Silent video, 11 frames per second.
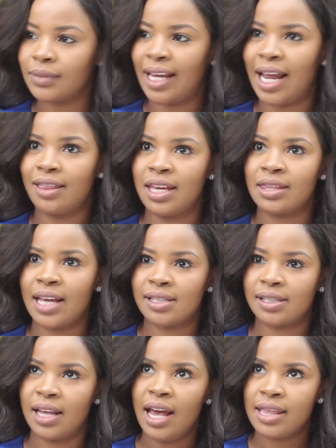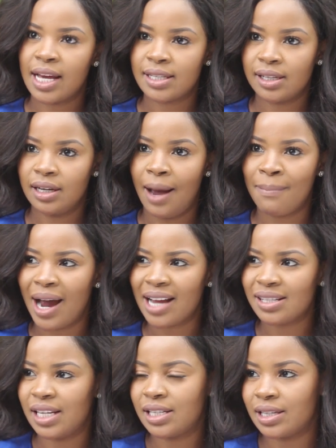And I think that's that's a, a
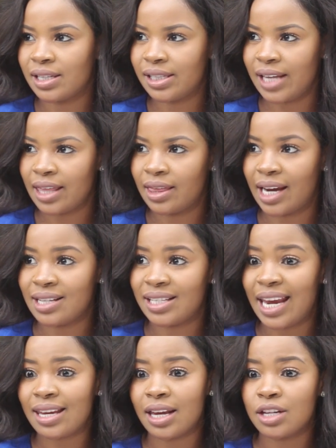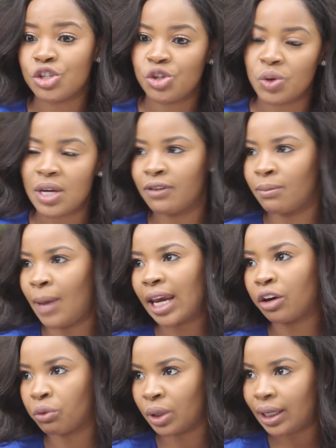mindset and a state that I take into even my
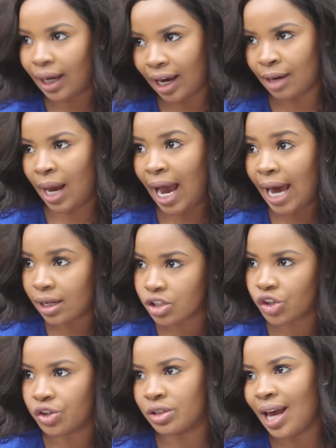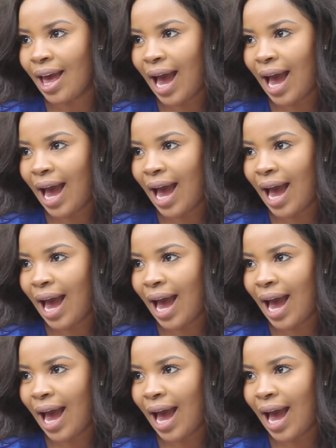career and my adulthood,